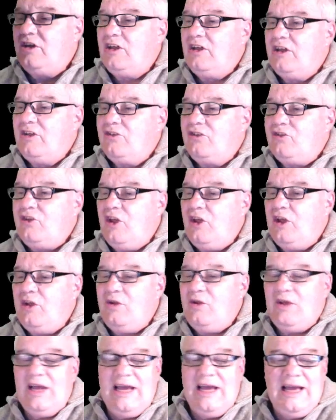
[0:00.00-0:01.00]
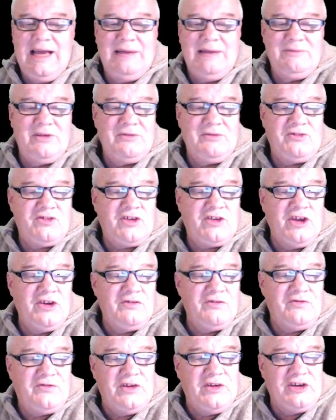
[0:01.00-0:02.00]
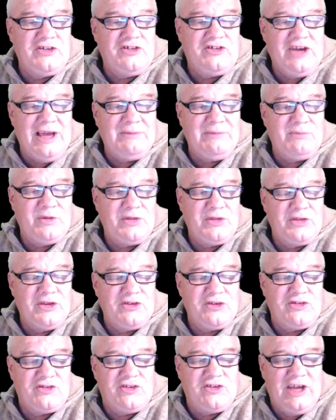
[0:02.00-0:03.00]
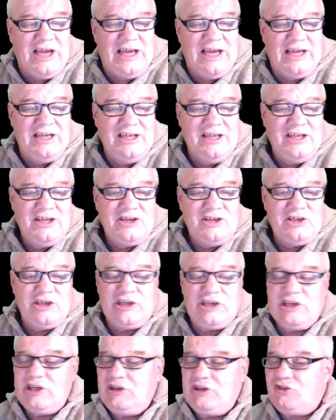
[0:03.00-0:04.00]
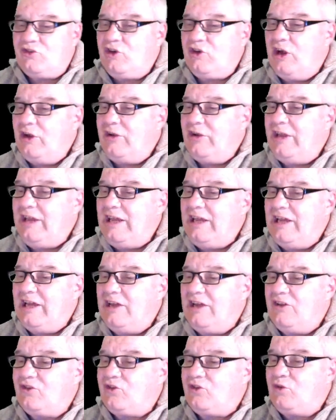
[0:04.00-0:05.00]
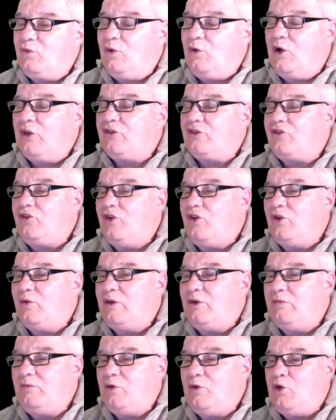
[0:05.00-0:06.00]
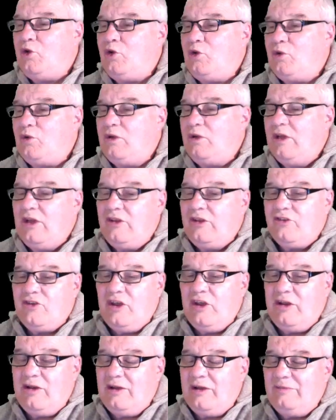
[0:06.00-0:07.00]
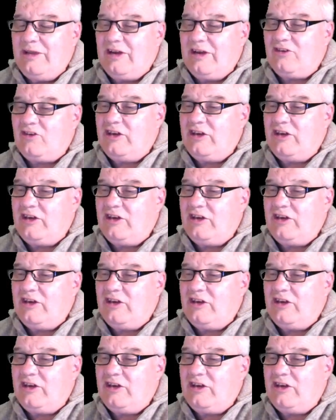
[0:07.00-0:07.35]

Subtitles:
So I'm just going to finish up with this little intro here as to what's new in Moodle. So I'm actually